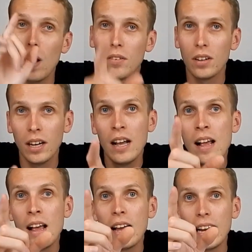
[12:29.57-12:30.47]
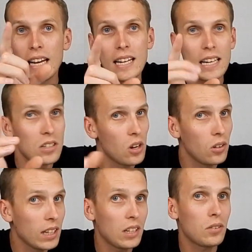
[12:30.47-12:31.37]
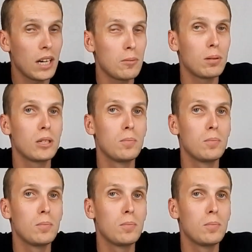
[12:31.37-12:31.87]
However, he is only a three